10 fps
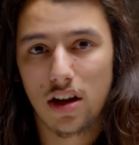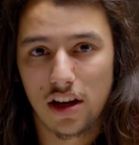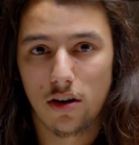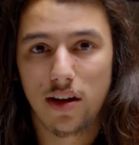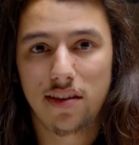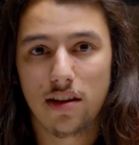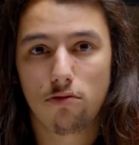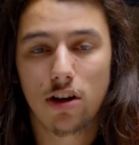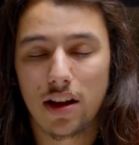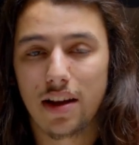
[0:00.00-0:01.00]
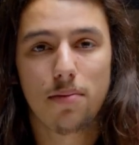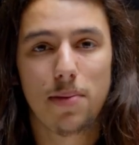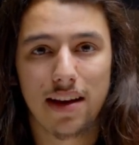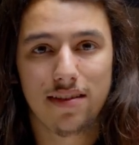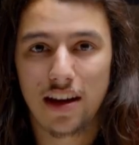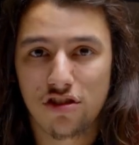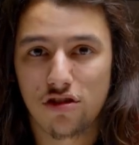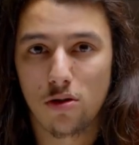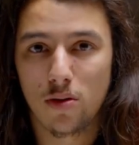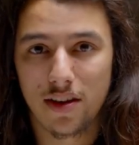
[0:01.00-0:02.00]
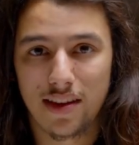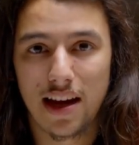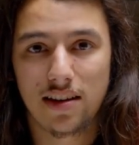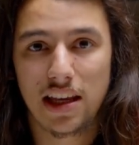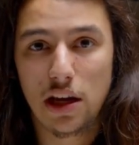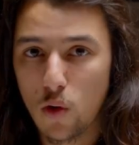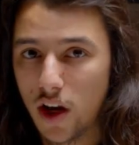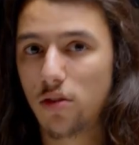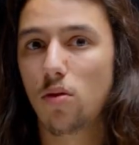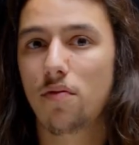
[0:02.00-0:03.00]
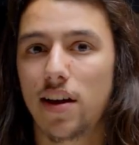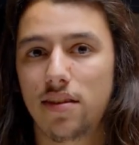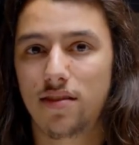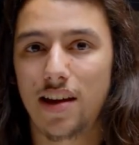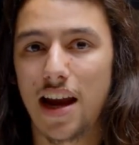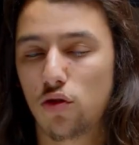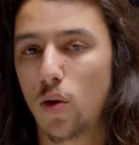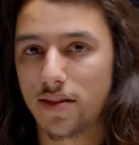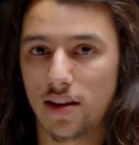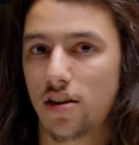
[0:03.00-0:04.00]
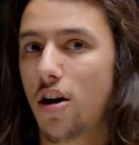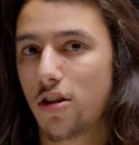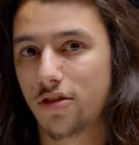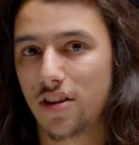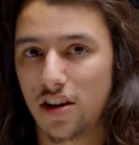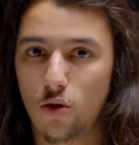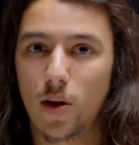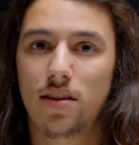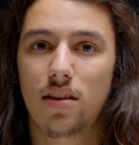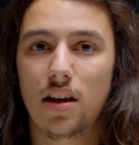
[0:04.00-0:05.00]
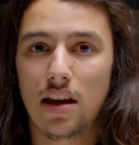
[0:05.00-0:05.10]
You know, he said really the biggest issue is that he wanted to invest XYZ dollars into it,